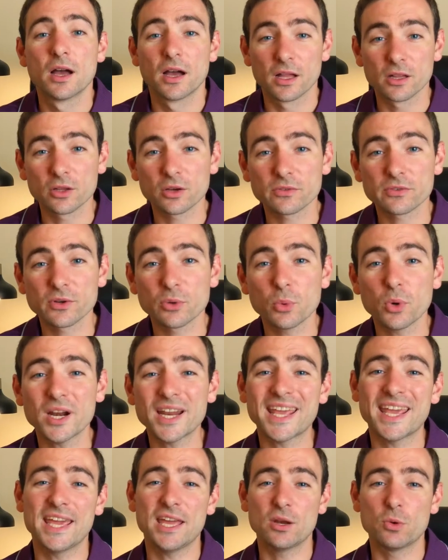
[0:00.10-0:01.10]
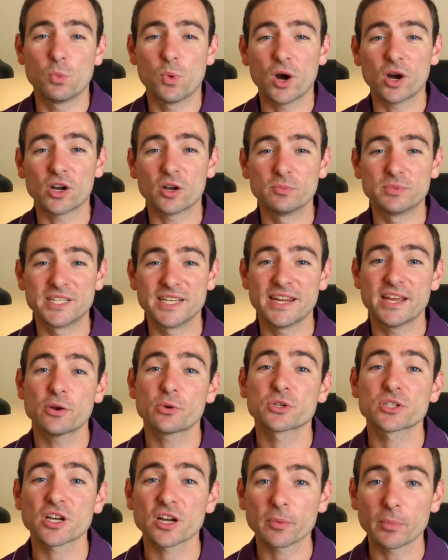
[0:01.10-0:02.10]
Hello everyone and welcome. Today
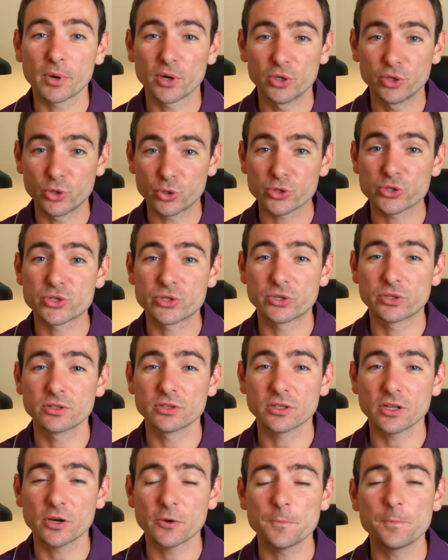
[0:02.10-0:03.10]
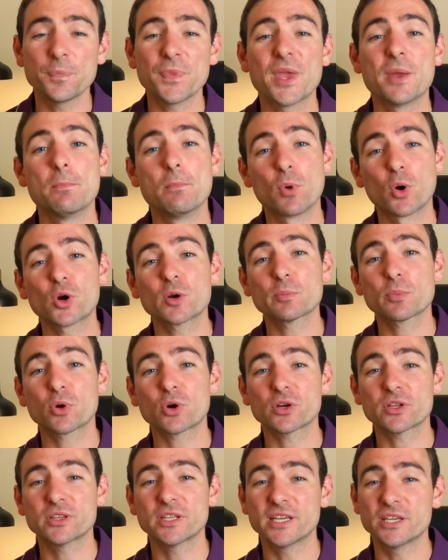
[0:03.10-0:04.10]
we're talking about your student loan and more
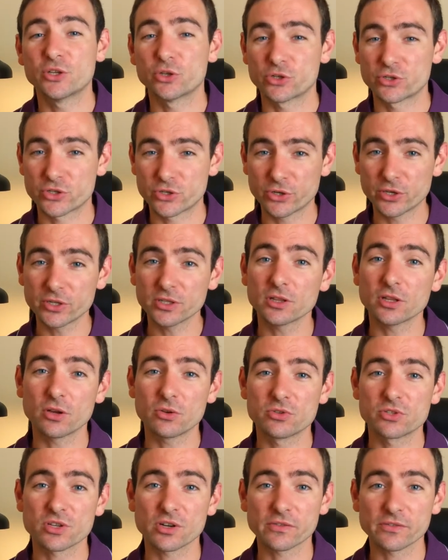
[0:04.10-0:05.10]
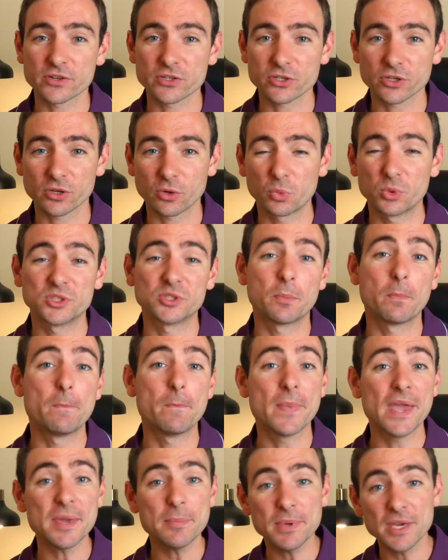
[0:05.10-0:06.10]
importantly your student loan servicer, which
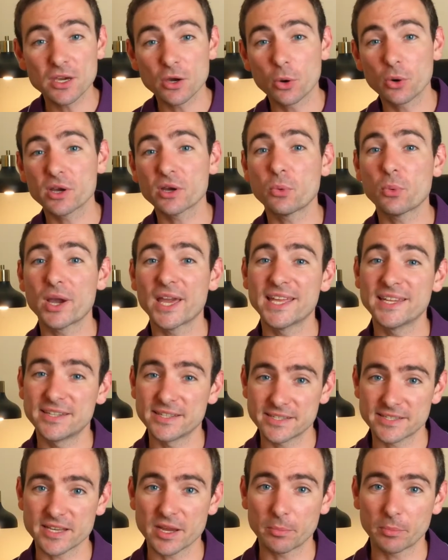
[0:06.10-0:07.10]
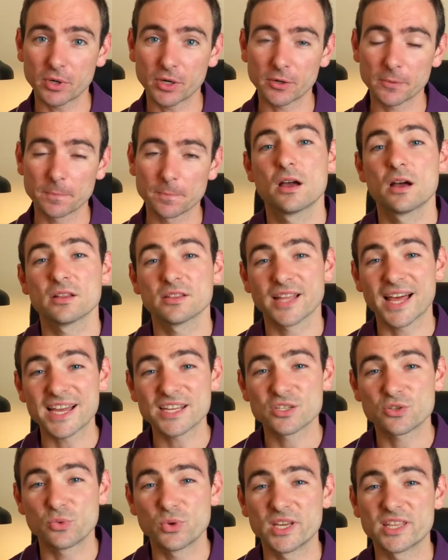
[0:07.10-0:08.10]
may be going away in December.
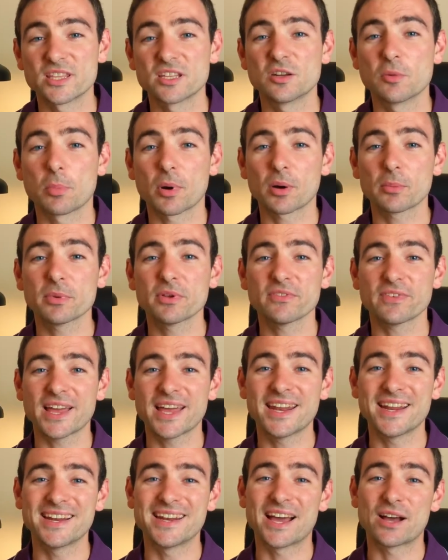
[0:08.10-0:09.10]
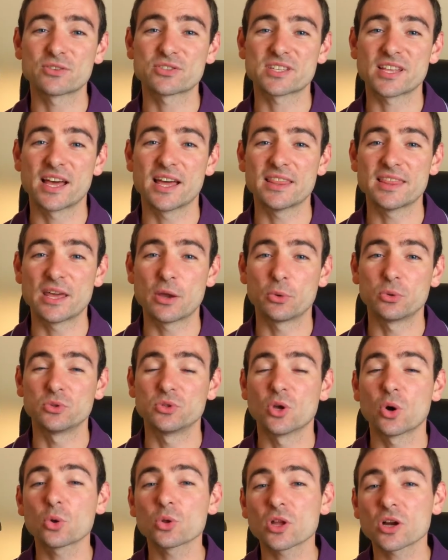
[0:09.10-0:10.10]
Last week the Department of Ed announced that they will
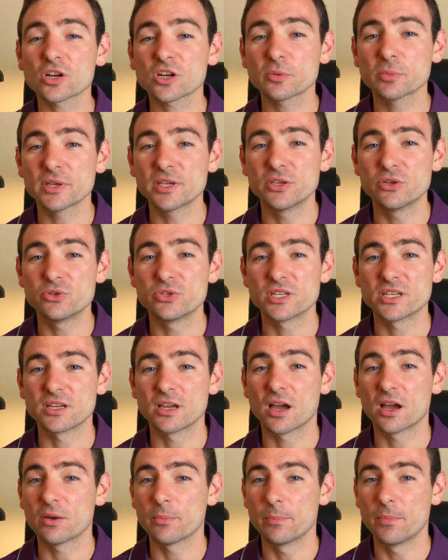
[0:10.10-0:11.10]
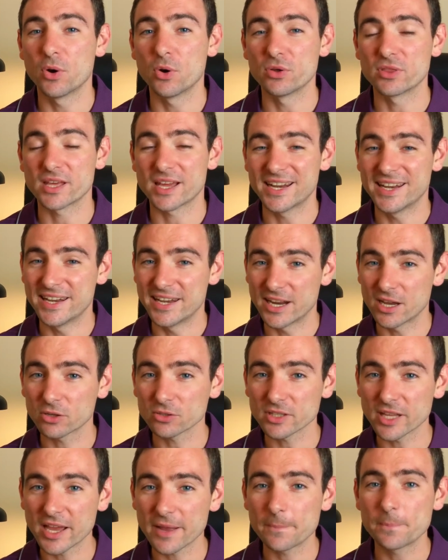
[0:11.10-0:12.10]
no longer be using both
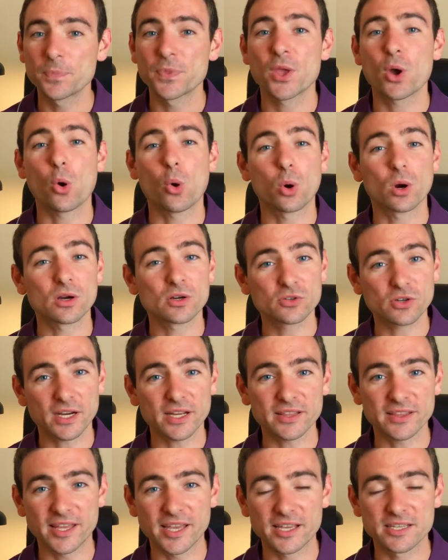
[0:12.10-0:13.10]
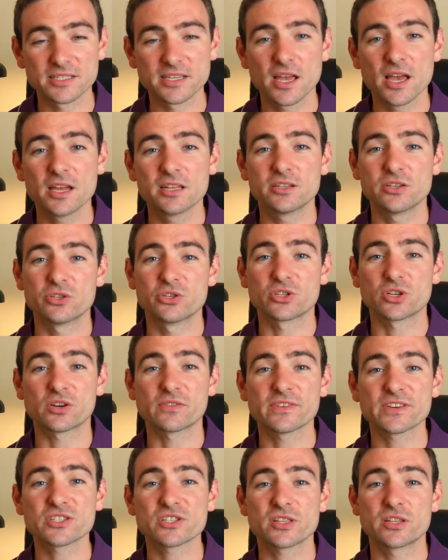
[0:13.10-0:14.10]
Nelnet or Great Lakes to
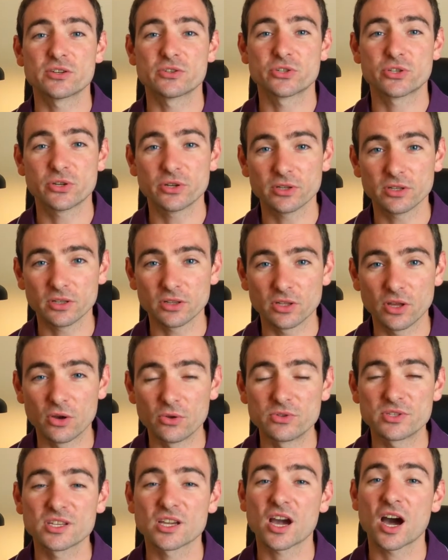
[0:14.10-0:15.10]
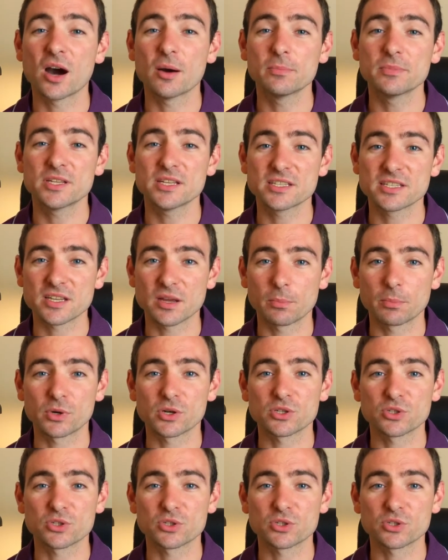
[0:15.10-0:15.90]
service their student loans come December